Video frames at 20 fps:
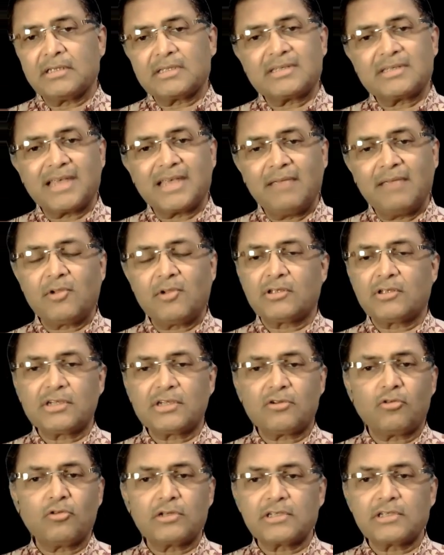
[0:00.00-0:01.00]
The same
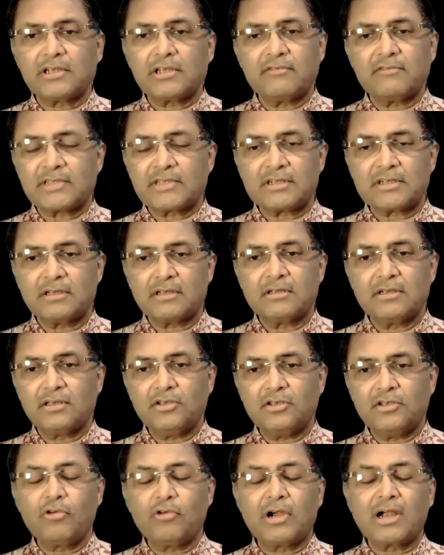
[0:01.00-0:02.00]
logic holds in investing.
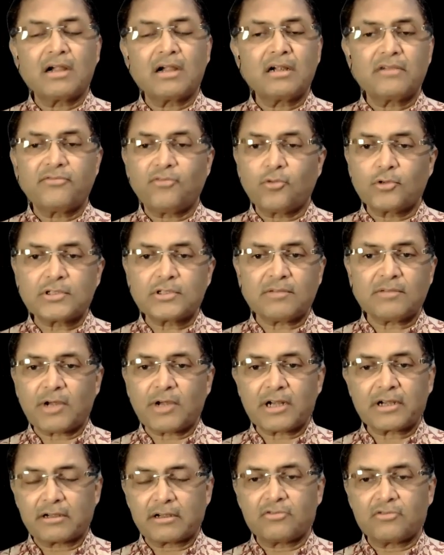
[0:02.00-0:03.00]
You can't force the
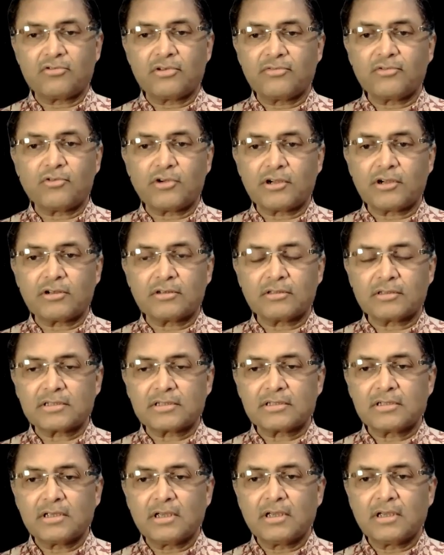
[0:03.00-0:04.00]
market to give you
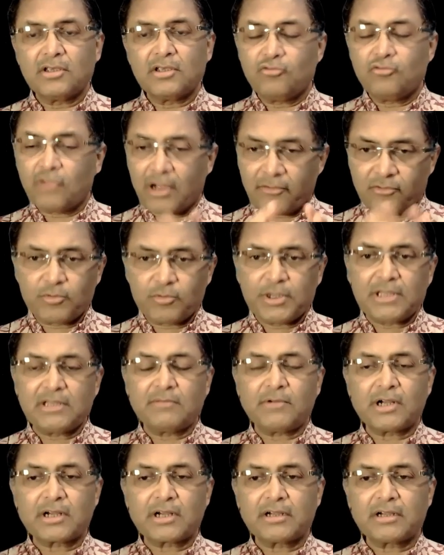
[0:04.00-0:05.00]
returns. You have to be
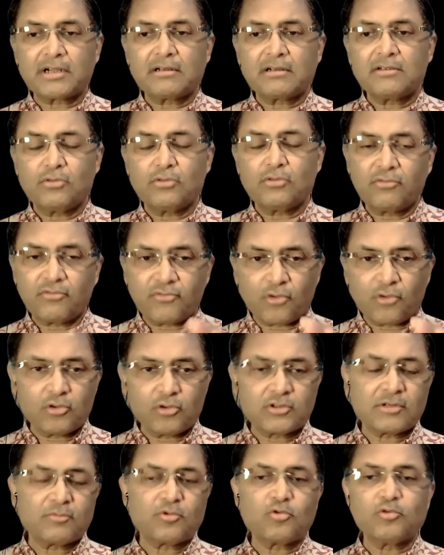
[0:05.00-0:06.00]
in the market, you have to
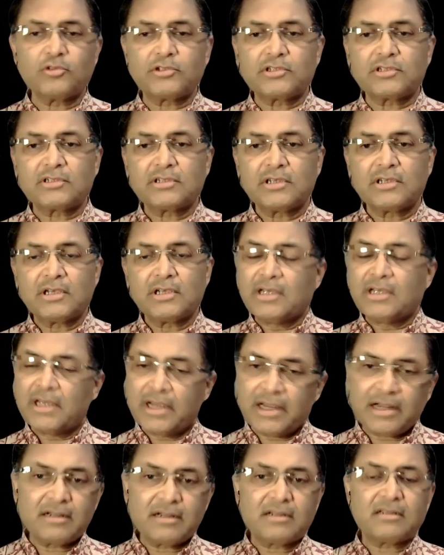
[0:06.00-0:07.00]
follow some rules,
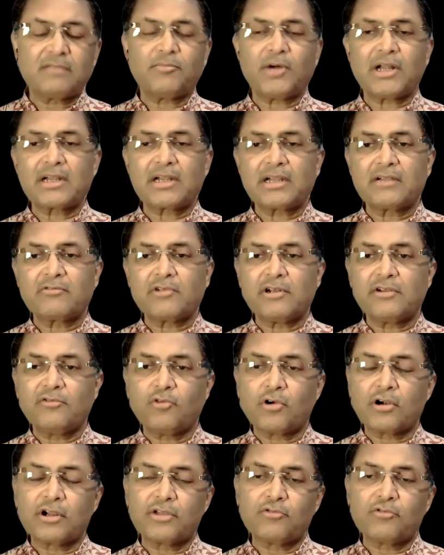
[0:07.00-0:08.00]
and the market will
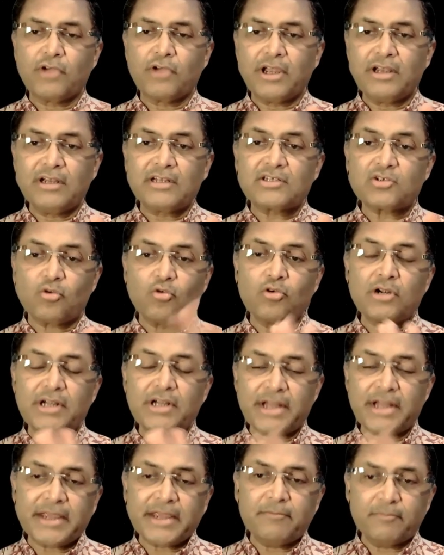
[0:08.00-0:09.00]
reward you in its
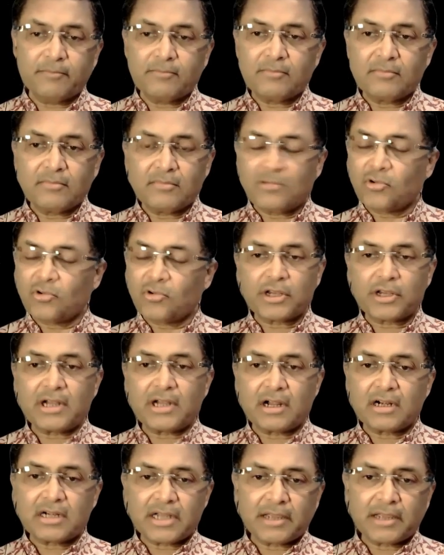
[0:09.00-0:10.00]
own time, not
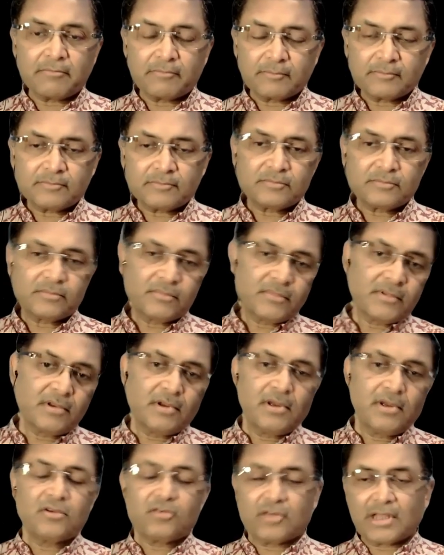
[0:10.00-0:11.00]
in our time.
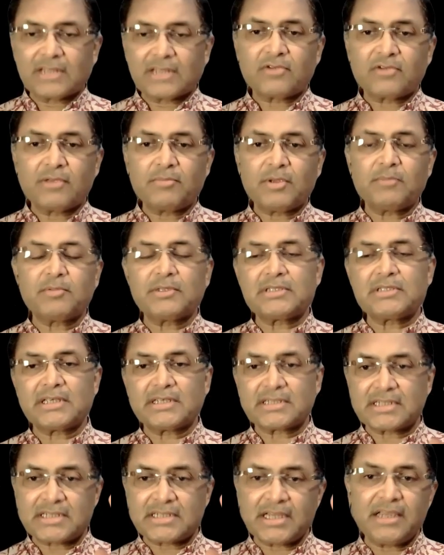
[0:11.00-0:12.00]
So that's why people
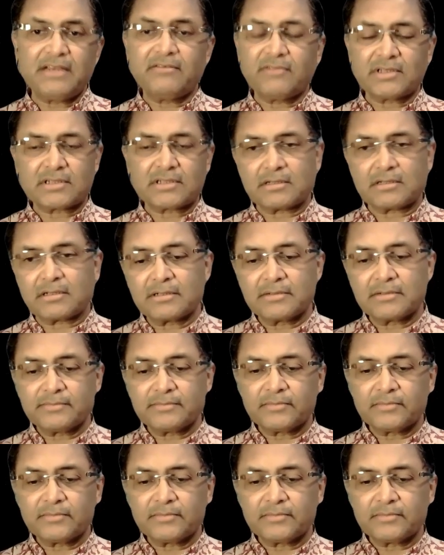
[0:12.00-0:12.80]
say stay invested.